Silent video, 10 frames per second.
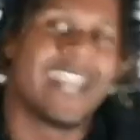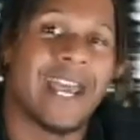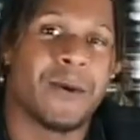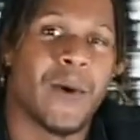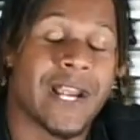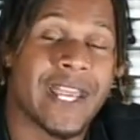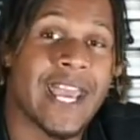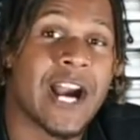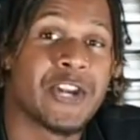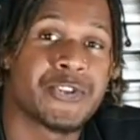at
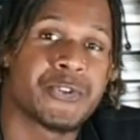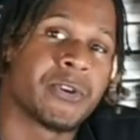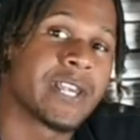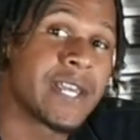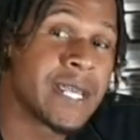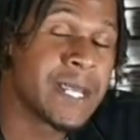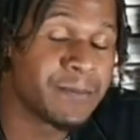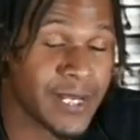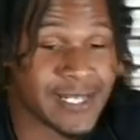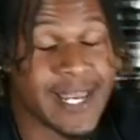
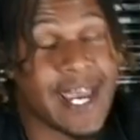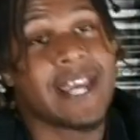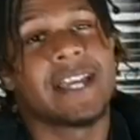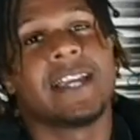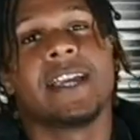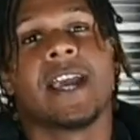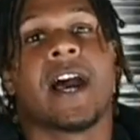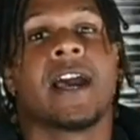YK_KEIM. That's KEIM.